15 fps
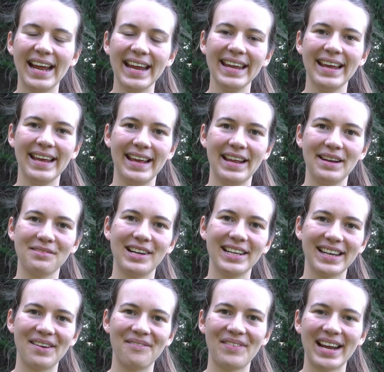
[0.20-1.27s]
Hi and
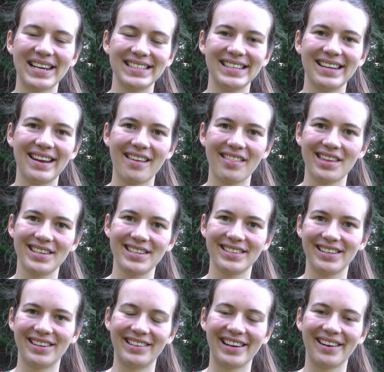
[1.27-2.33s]
welcome back to another
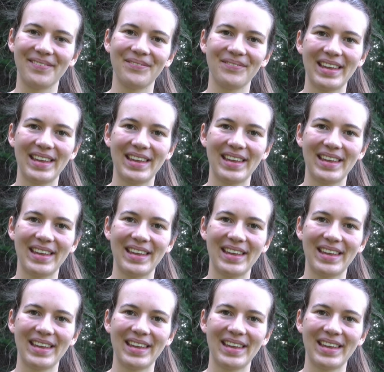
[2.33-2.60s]
tutorial.